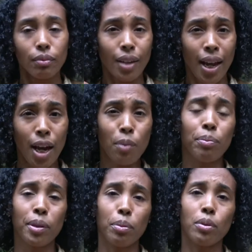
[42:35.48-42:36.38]
help
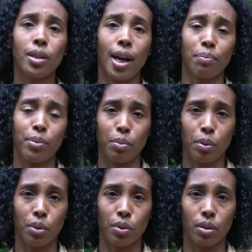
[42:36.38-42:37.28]
people, guide
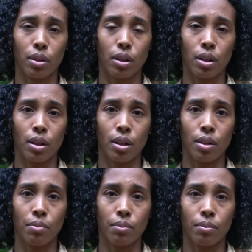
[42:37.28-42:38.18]
people,
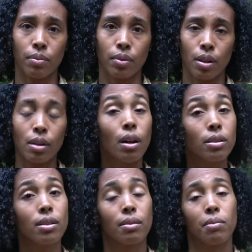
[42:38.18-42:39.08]

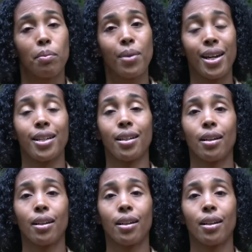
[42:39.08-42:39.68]
custom made,